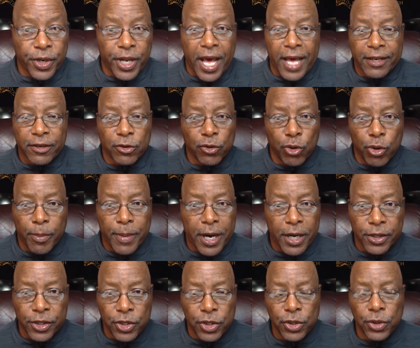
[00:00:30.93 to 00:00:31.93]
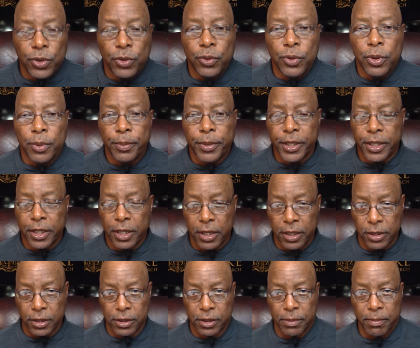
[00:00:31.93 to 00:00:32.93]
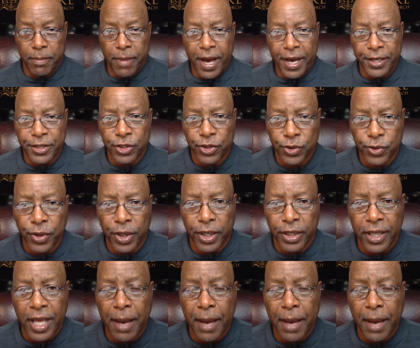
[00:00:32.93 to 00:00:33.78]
I don't know about you, but it is my strength.